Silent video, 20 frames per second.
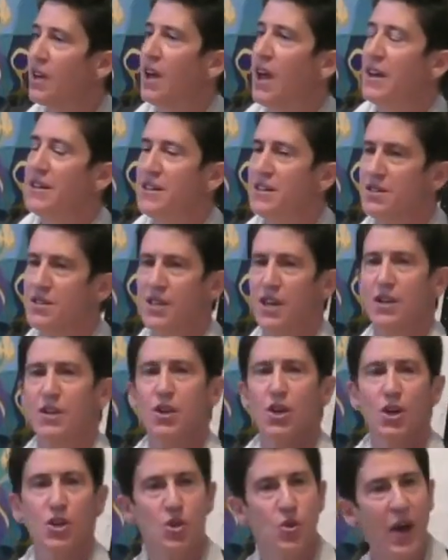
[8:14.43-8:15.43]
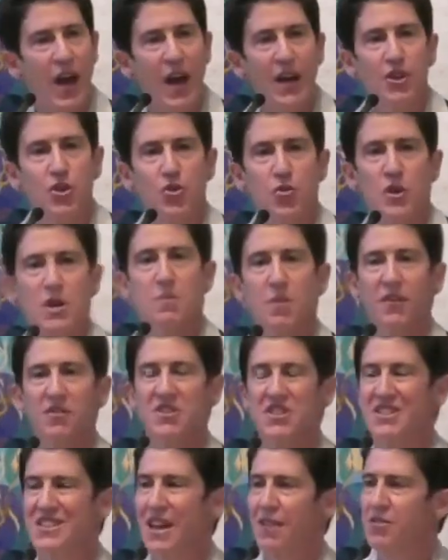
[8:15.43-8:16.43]
and he said, "You had a dream of
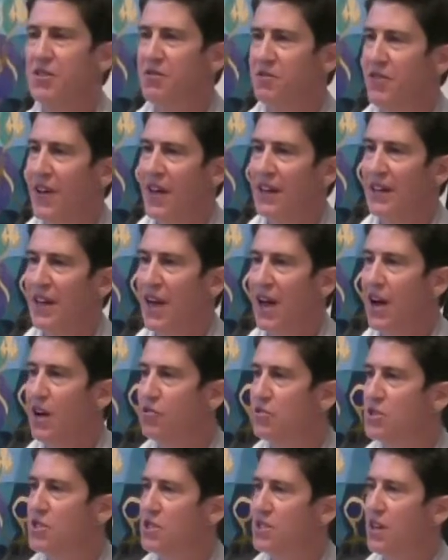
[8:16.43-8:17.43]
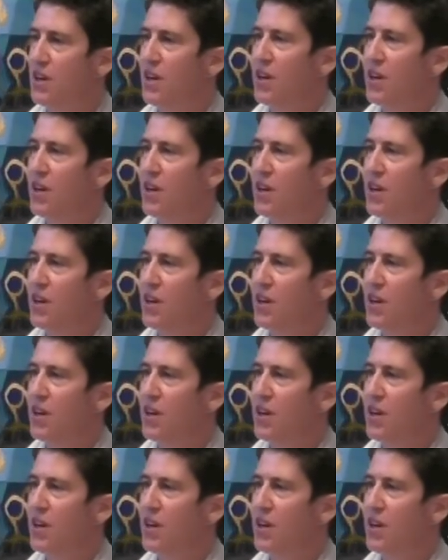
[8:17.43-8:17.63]
7 fat cows,